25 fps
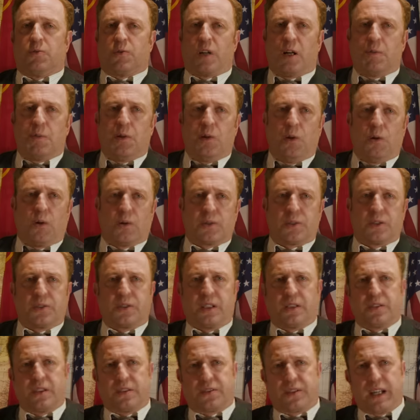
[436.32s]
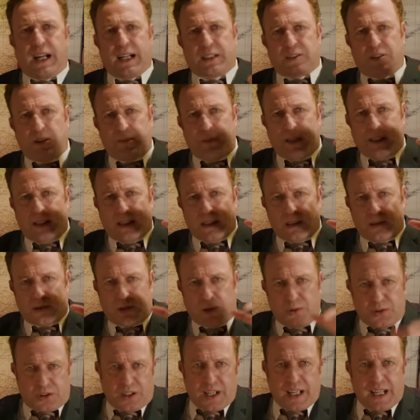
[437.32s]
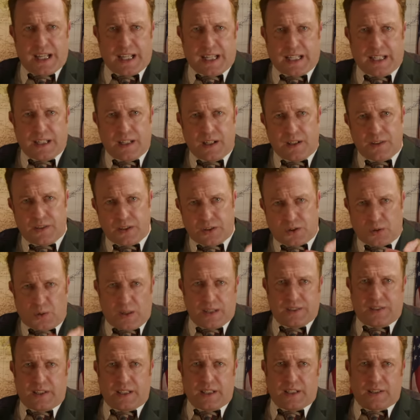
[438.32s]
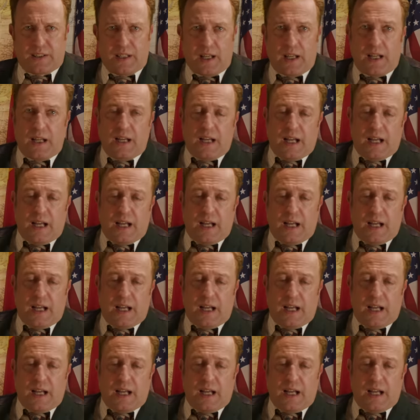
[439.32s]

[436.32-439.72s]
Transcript: Rommel orders his attack to begin today, the 20th,